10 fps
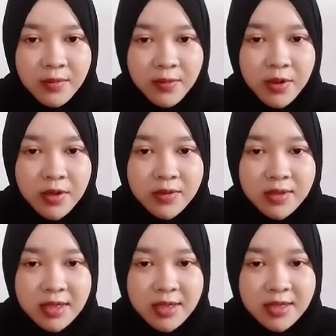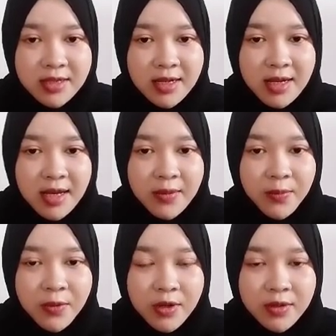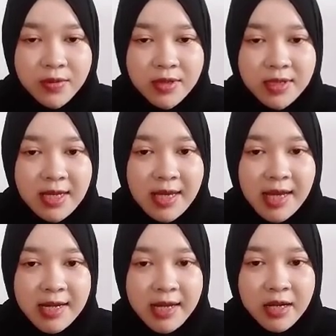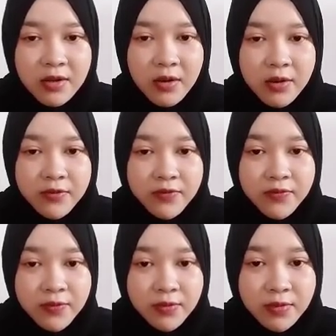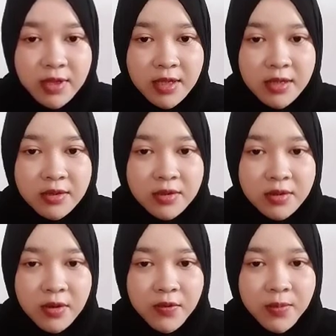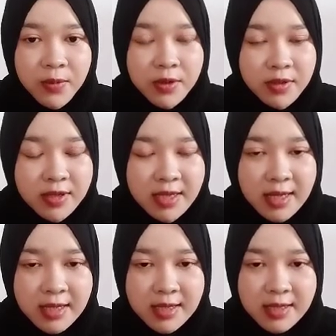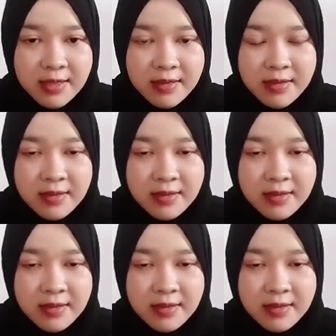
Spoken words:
Producers can produce their own food through photosynthesis.